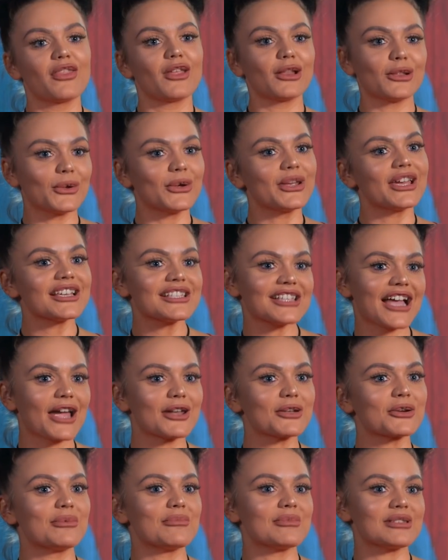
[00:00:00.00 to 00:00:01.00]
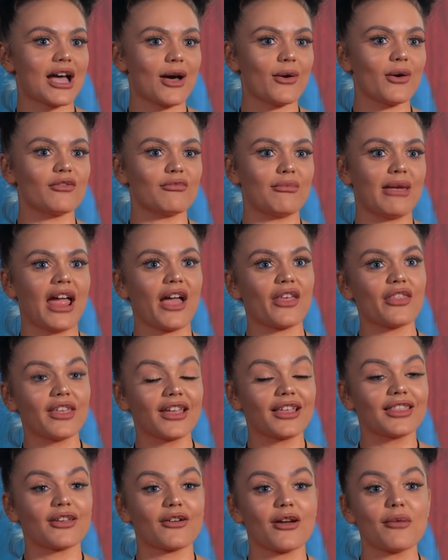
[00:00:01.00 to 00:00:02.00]
when the lawyer side comes out of me, I
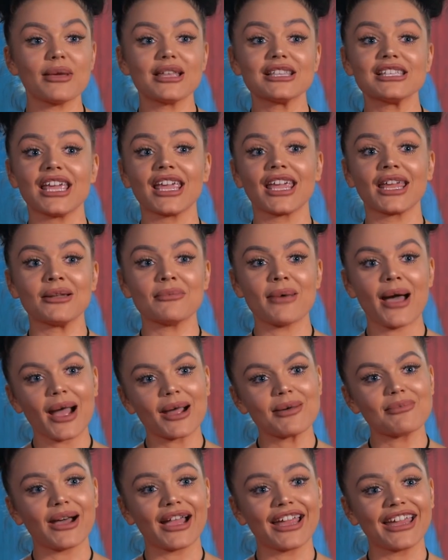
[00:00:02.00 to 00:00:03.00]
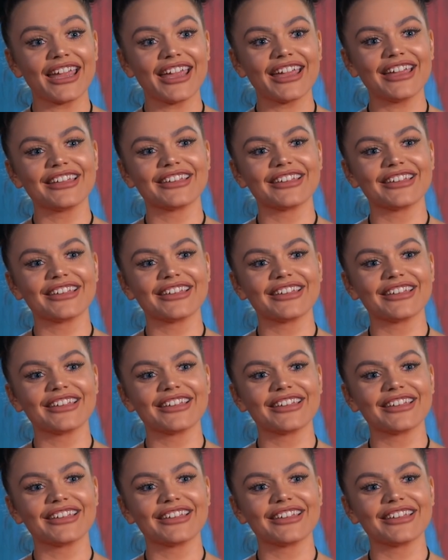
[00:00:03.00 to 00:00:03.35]
think they're a bit taken aback by it.